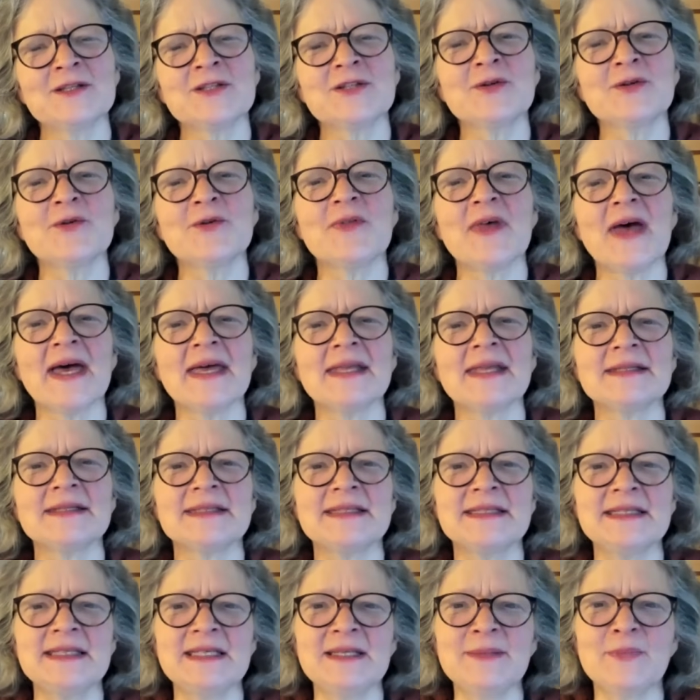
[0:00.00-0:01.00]
to
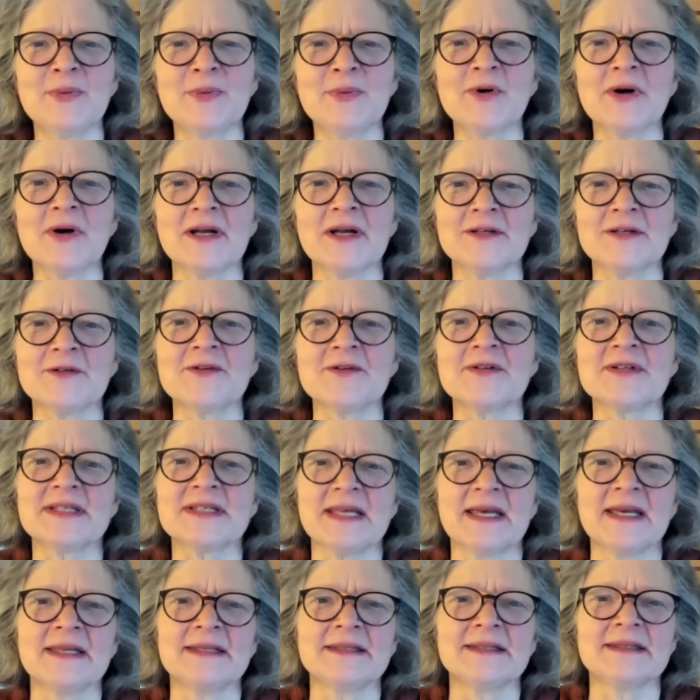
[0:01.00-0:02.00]
that deeper
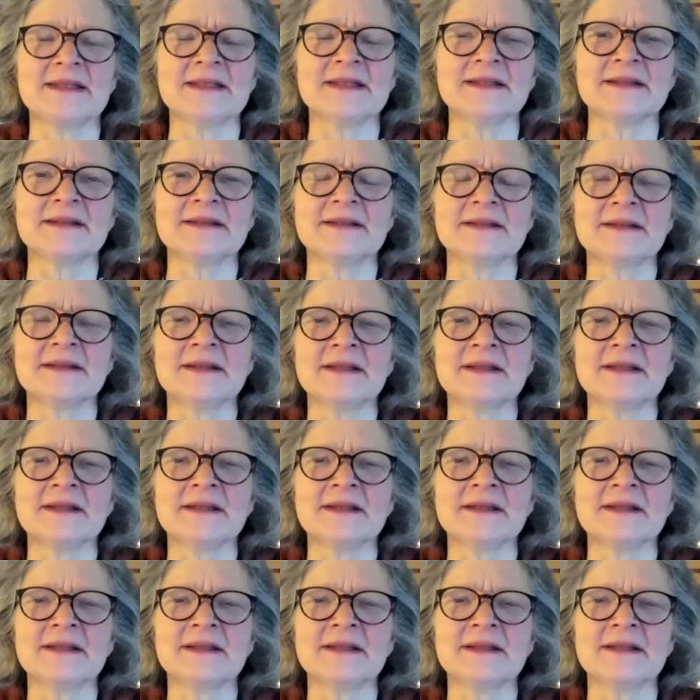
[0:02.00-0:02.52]
understanding